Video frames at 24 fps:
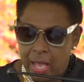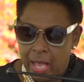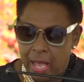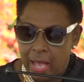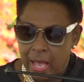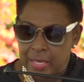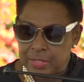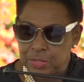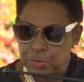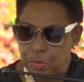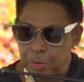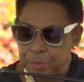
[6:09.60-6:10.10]

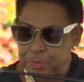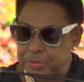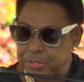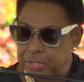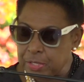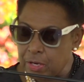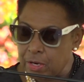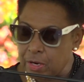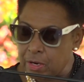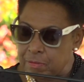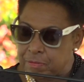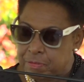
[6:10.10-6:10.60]
As we
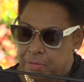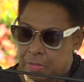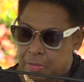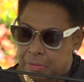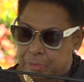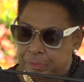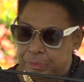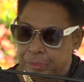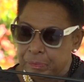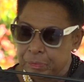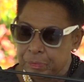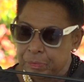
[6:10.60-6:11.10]
observe
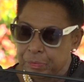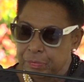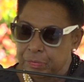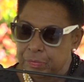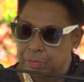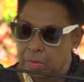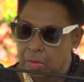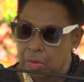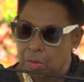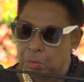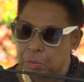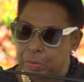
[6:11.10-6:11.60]

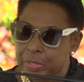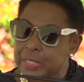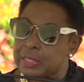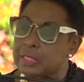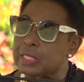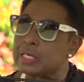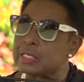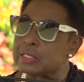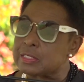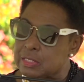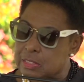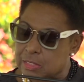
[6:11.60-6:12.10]
with
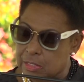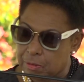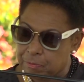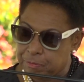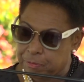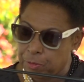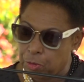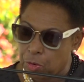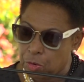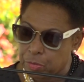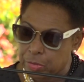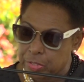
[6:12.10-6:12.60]
this
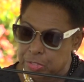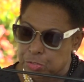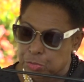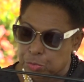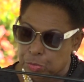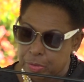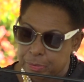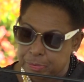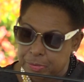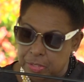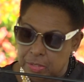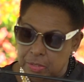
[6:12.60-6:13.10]
floral
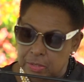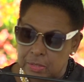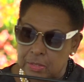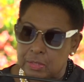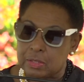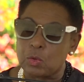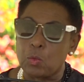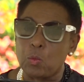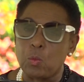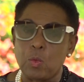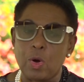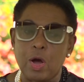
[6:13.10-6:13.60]
tribute,
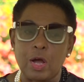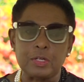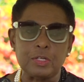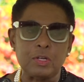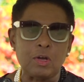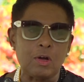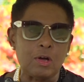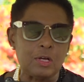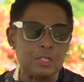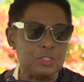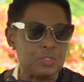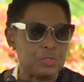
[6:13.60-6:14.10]
the
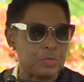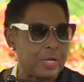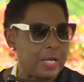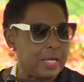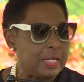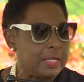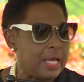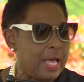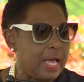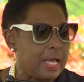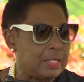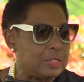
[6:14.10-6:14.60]

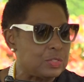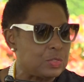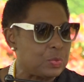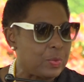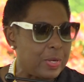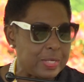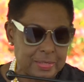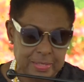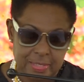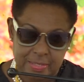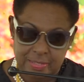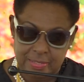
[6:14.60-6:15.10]

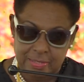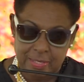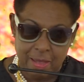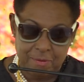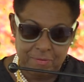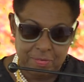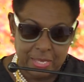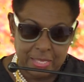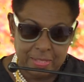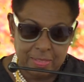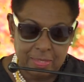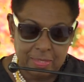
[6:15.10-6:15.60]

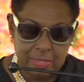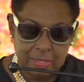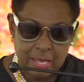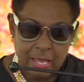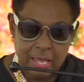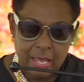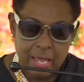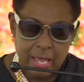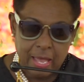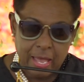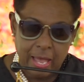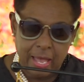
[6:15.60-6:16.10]
127th
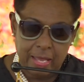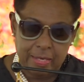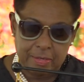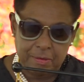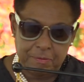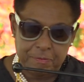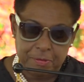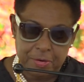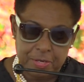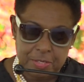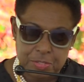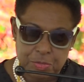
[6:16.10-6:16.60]

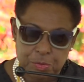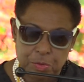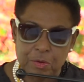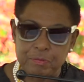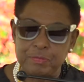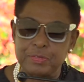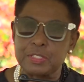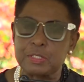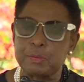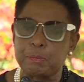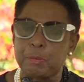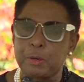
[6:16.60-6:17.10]
anniversary of
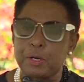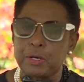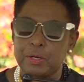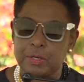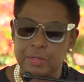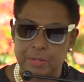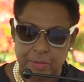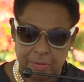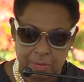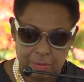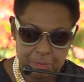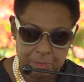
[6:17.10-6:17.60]
his
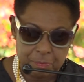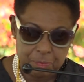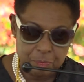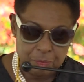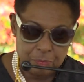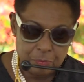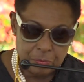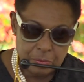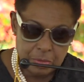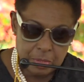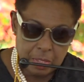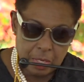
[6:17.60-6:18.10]
birth,
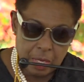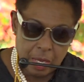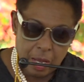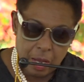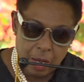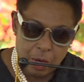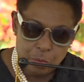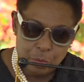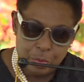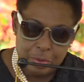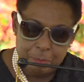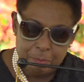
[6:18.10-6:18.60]

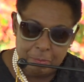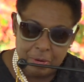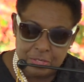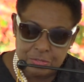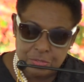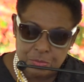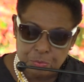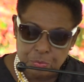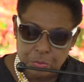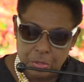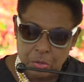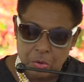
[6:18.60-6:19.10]
we
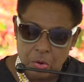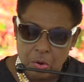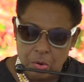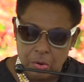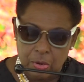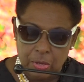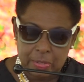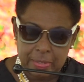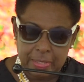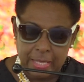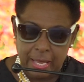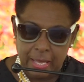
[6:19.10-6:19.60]
must
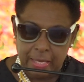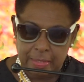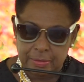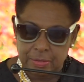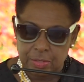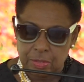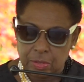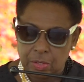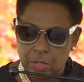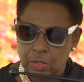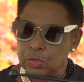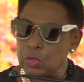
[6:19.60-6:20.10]
recall that
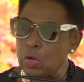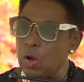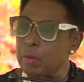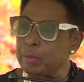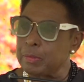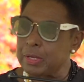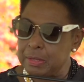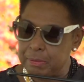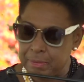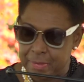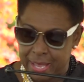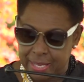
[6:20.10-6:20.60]

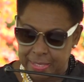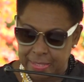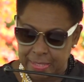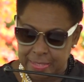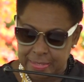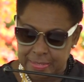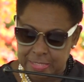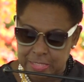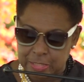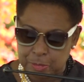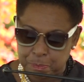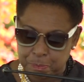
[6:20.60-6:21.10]
Norman Manley
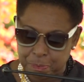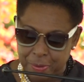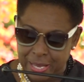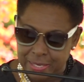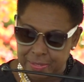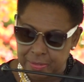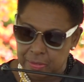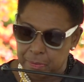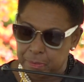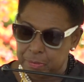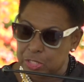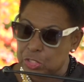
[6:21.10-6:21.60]

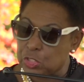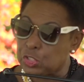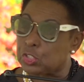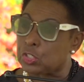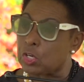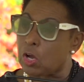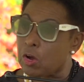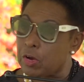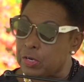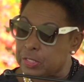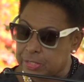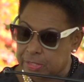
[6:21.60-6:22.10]
spent the
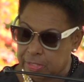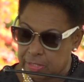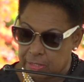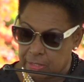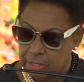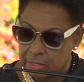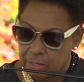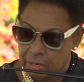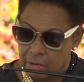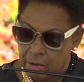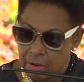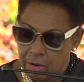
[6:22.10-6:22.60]

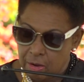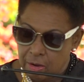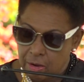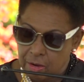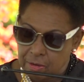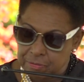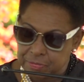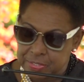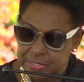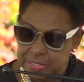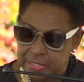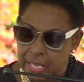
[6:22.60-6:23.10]
majority
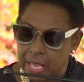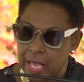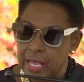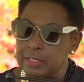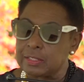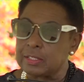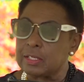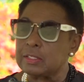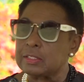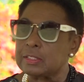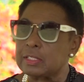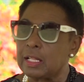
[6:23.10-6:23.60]
of his
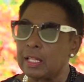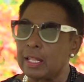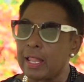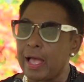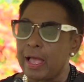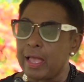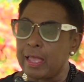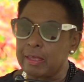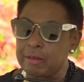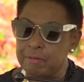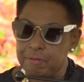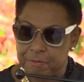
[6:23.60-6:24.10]
adult
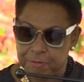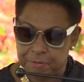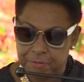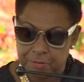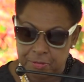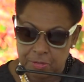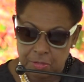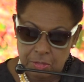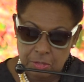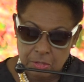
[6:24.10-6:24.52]
life